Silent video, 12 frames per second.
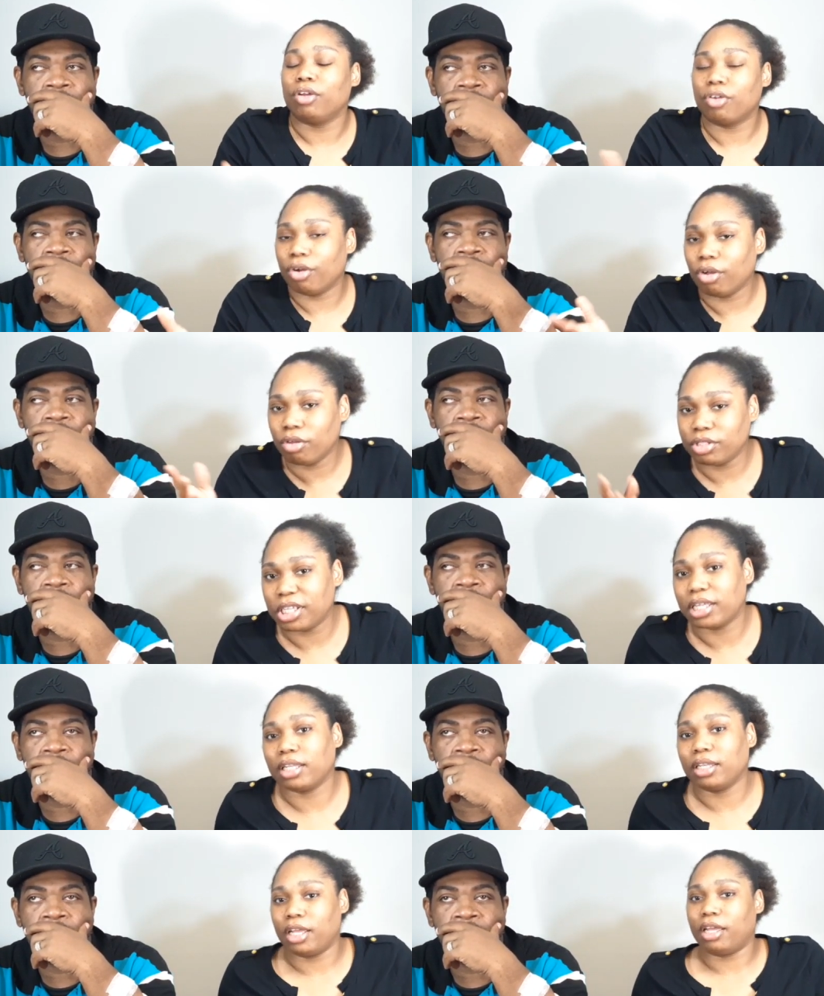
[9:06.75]
Speaker 1: girl, go
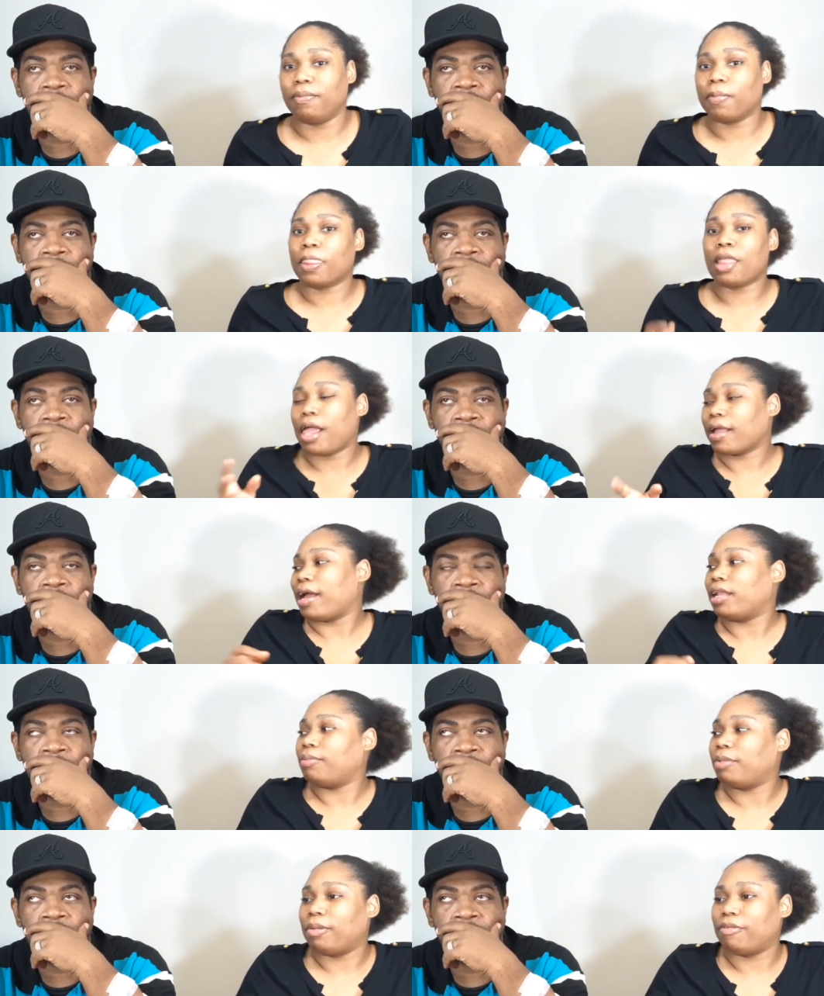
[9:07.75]
take a nap. I got
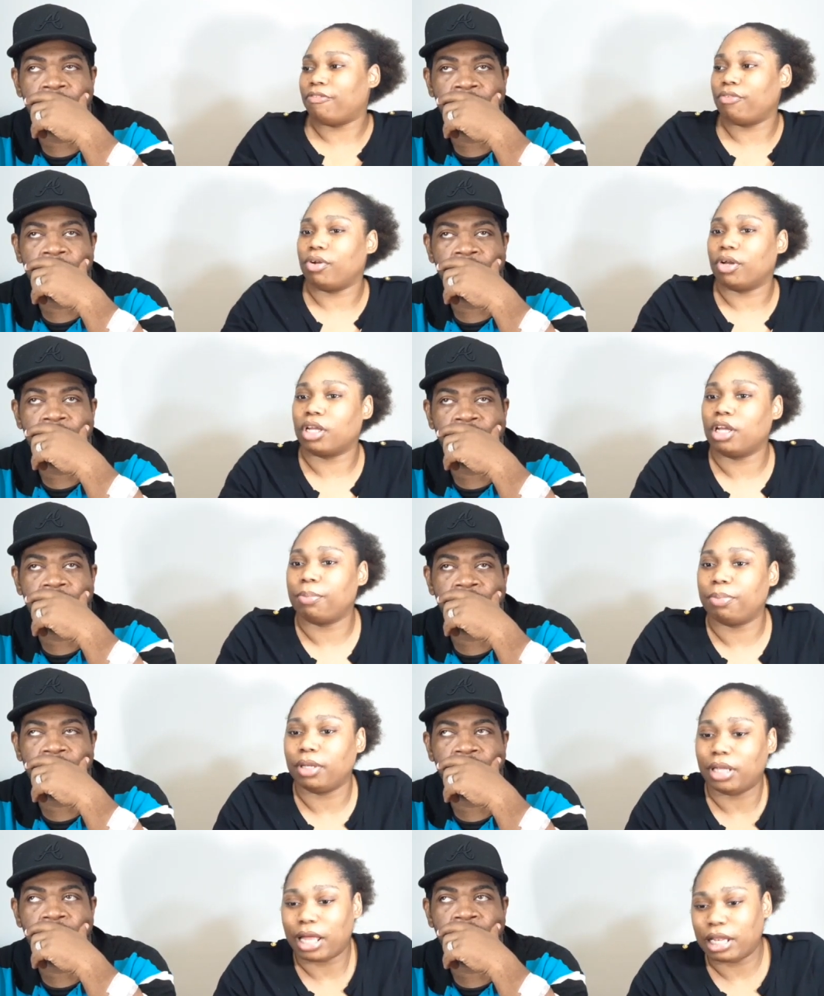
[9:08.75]
the baby for a
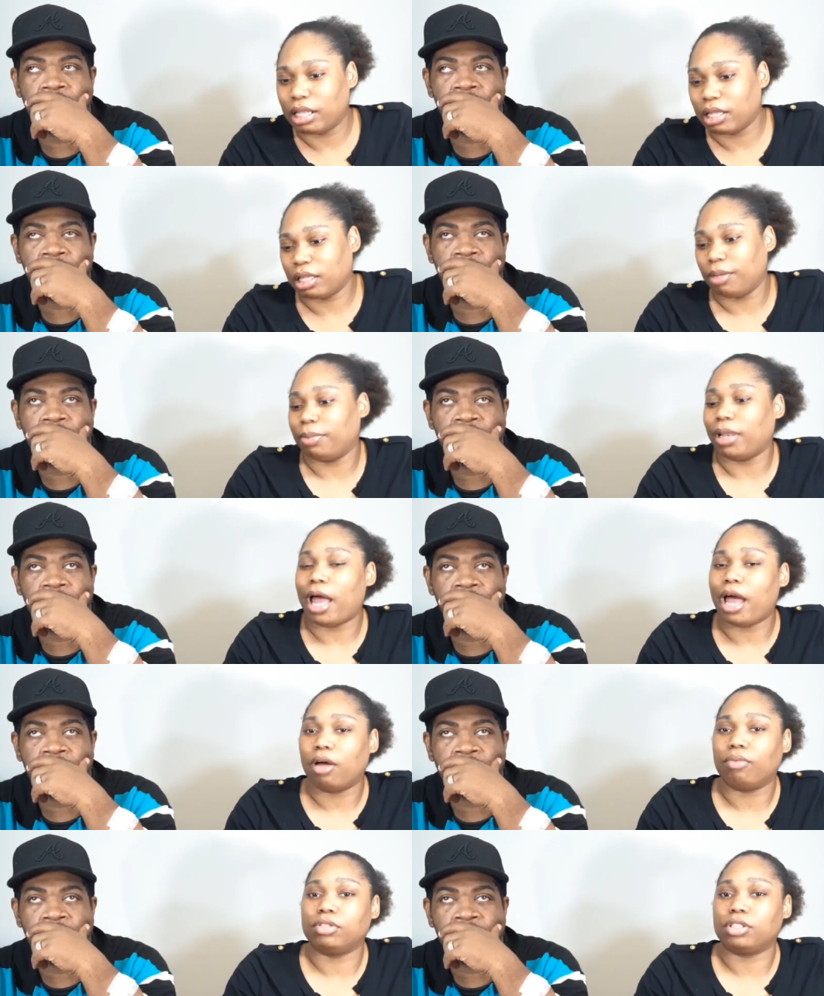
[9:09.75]
couple of couple of
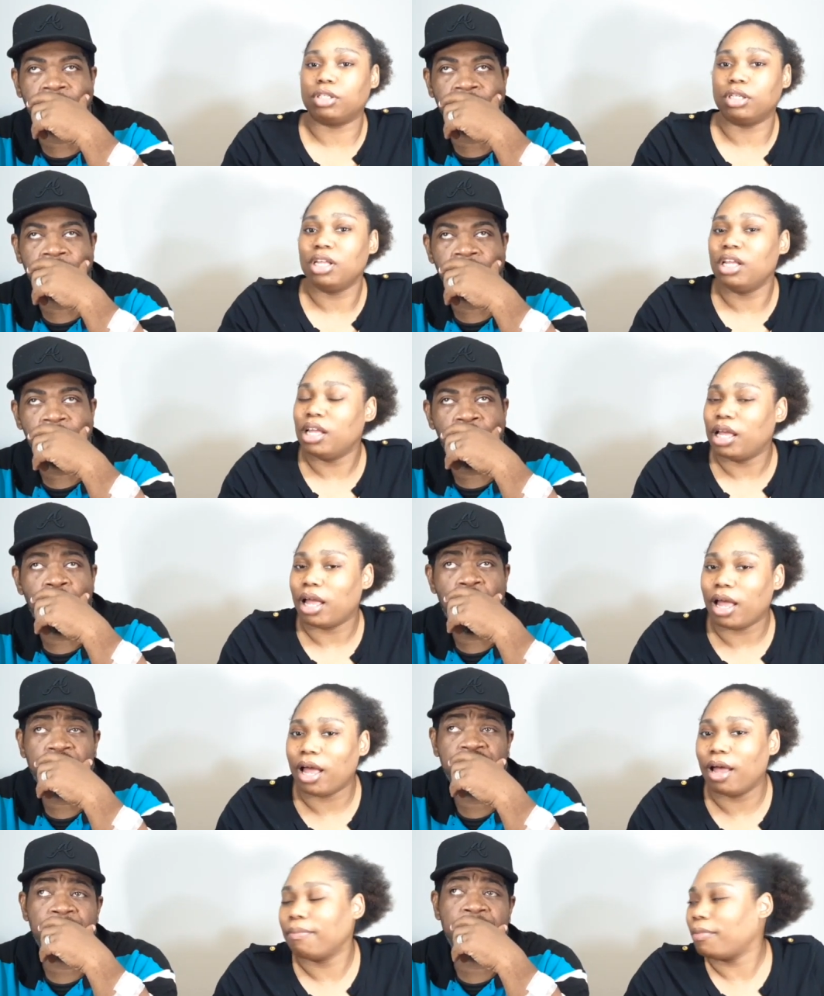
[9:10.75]
hours up.
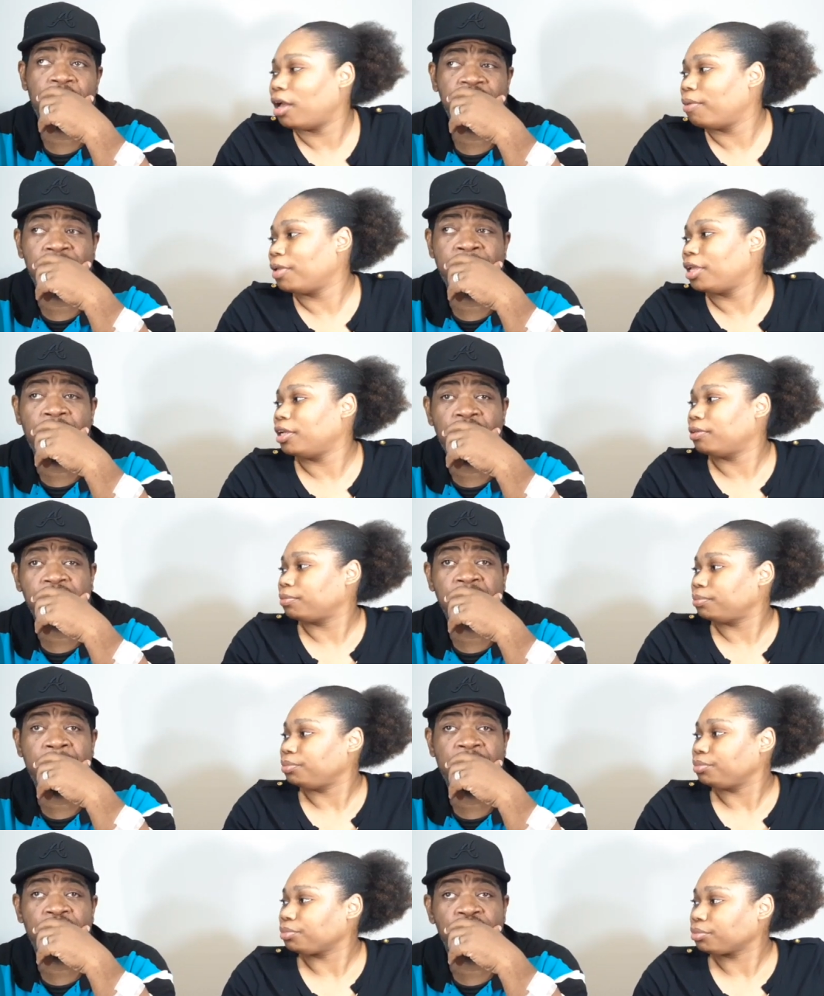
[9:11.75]
Or, I'm, somebody, or, somebody, or
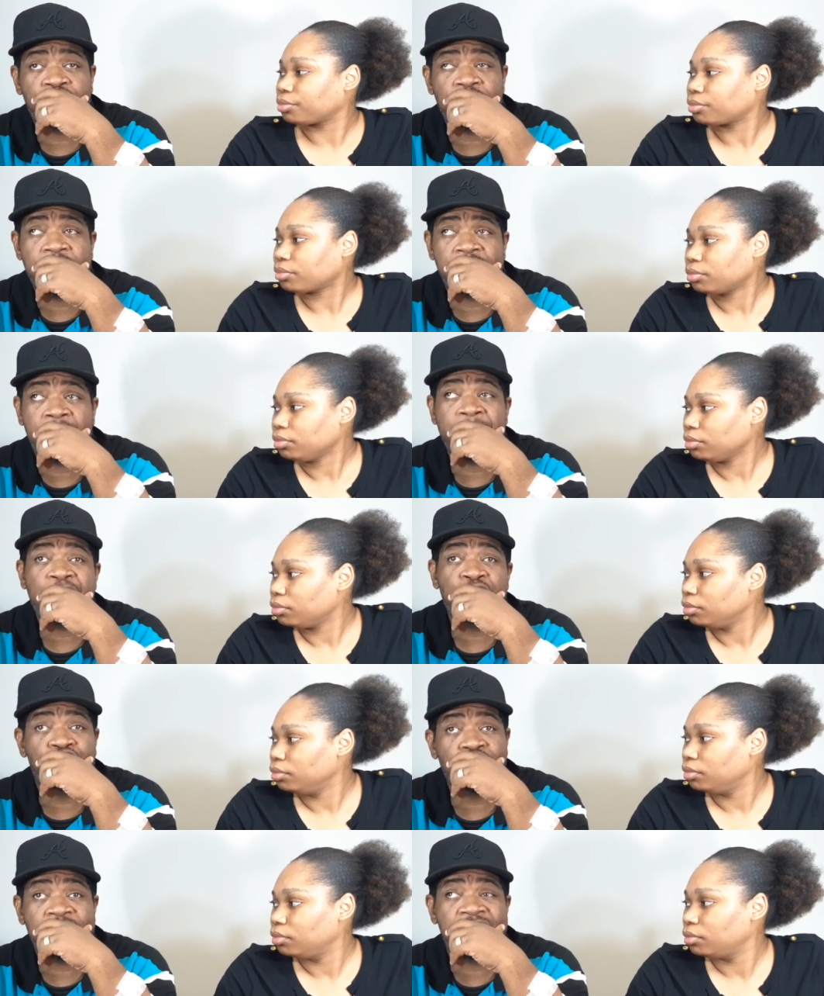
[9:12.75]
Speaker 2: somebody, you trust, somebody
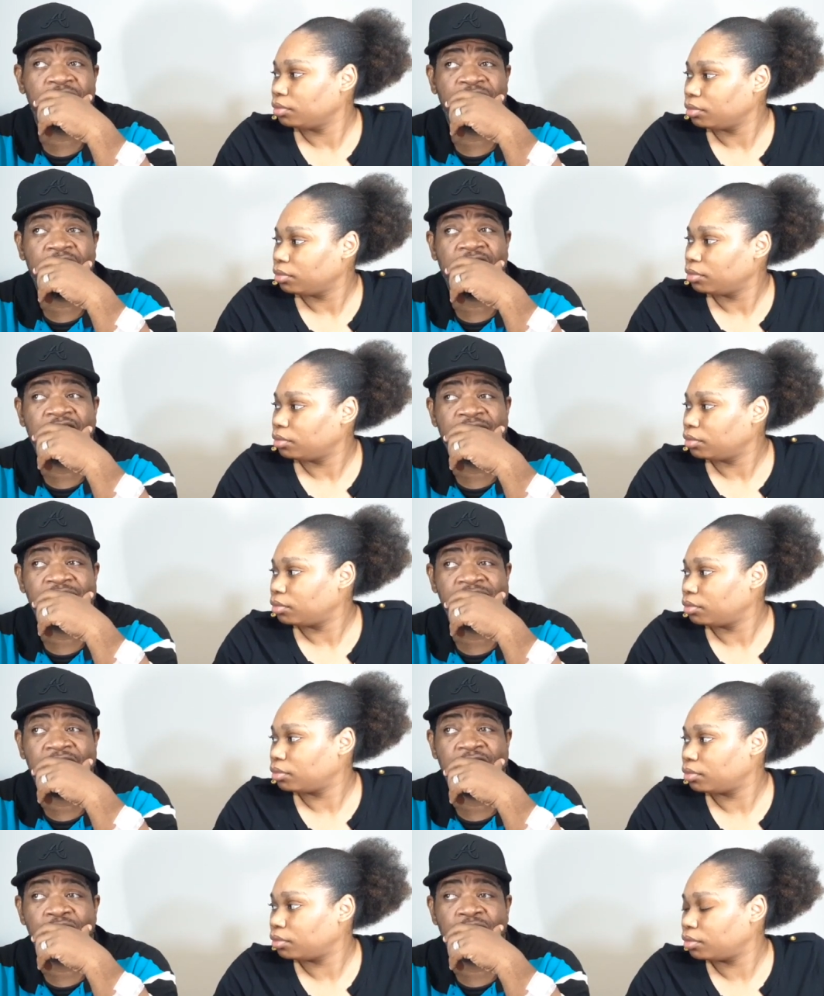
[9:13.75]
you trust enough that could even
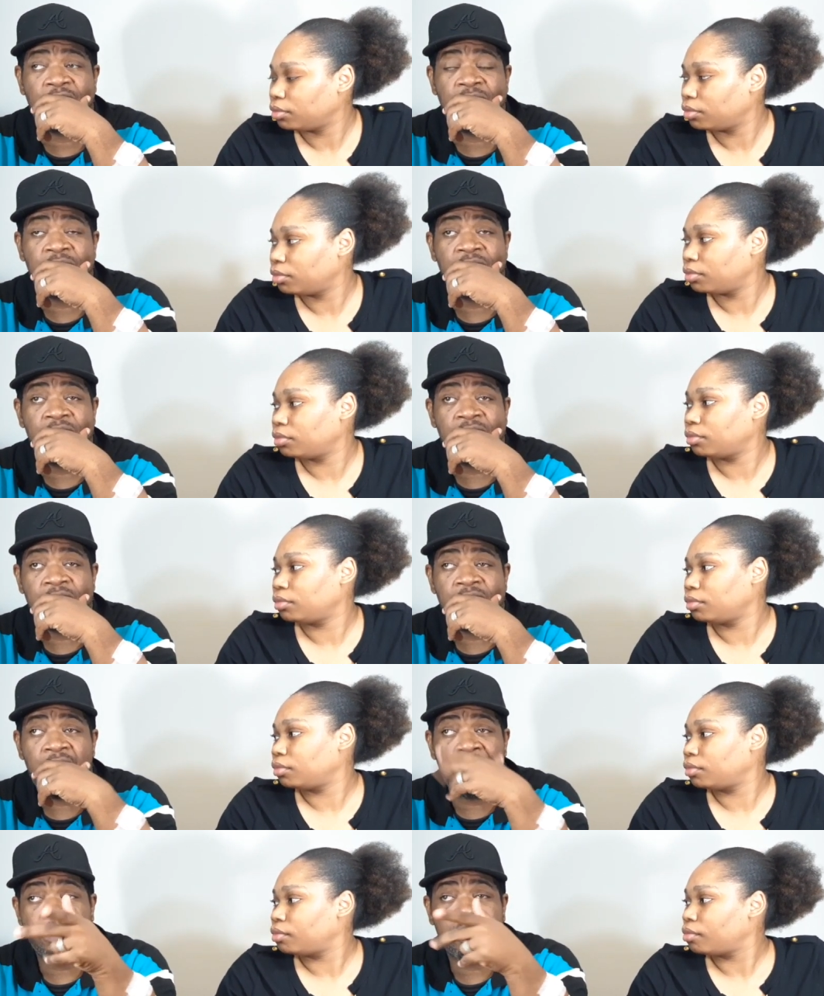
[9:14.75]
say, you know,
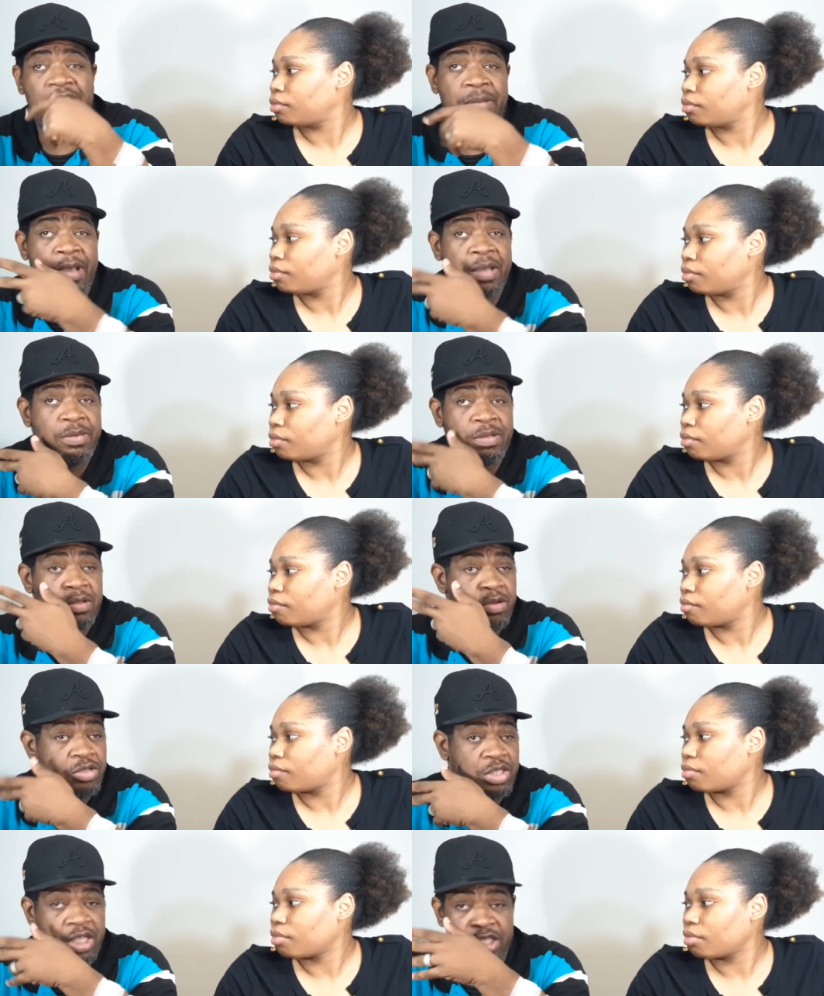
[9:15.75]
I'm gonna take the baby, you know
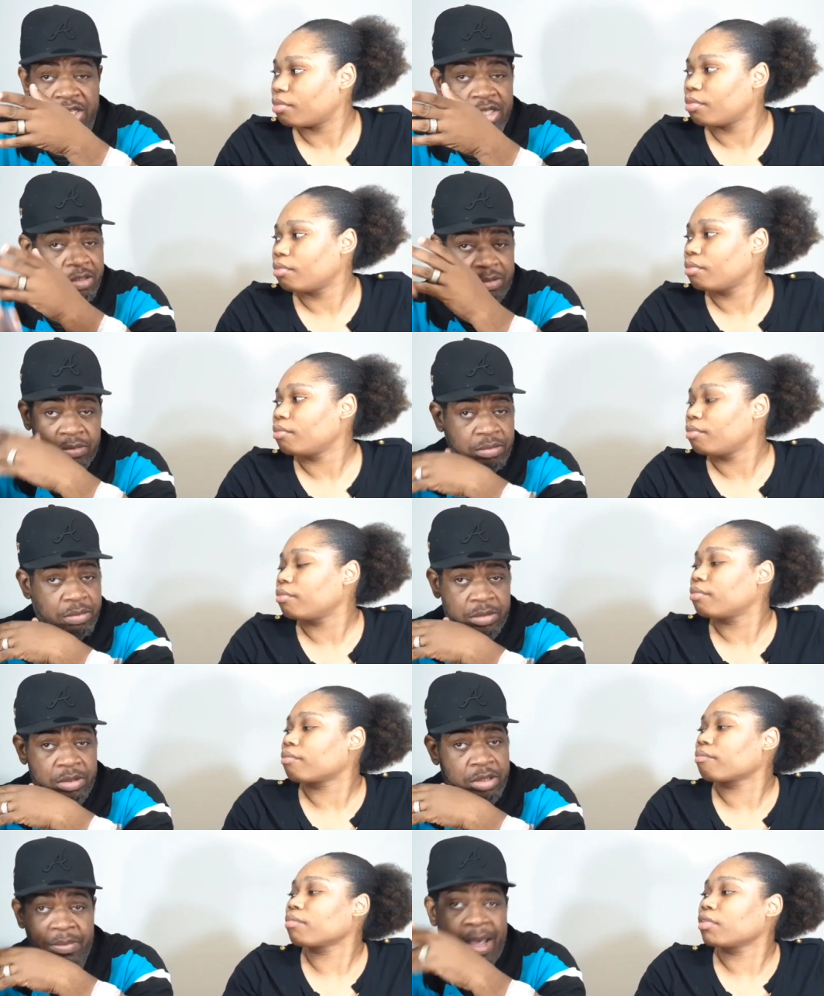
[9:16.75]
what I'm saying, just
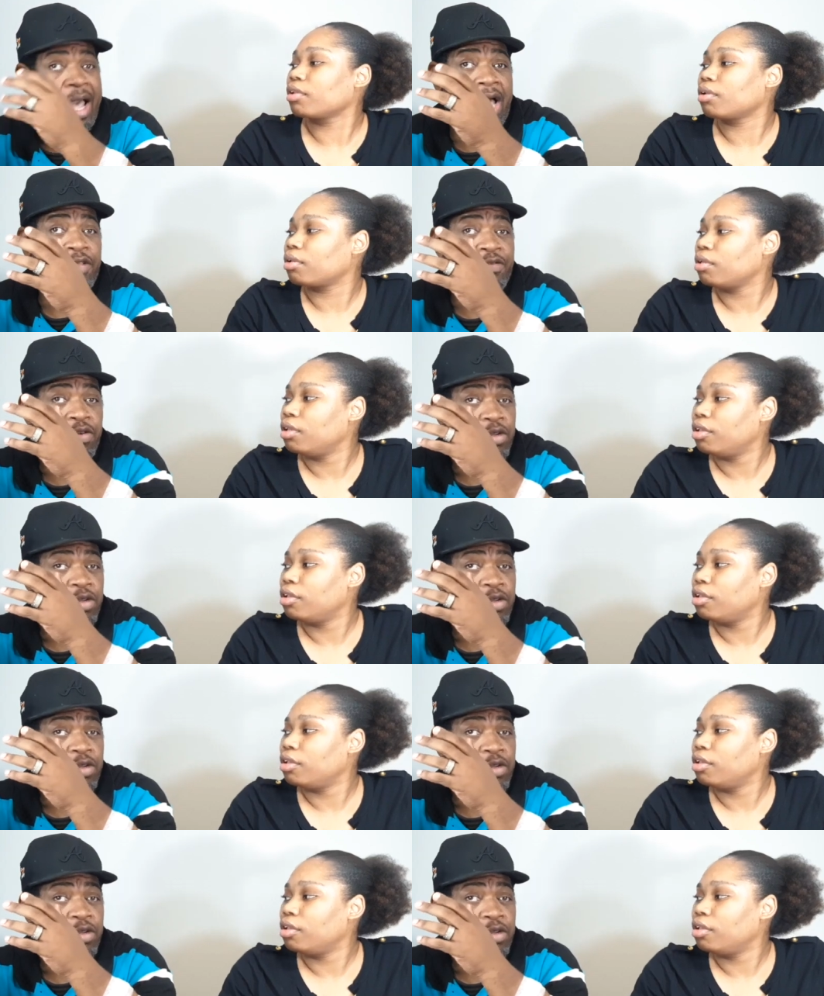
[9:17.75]
to my house for a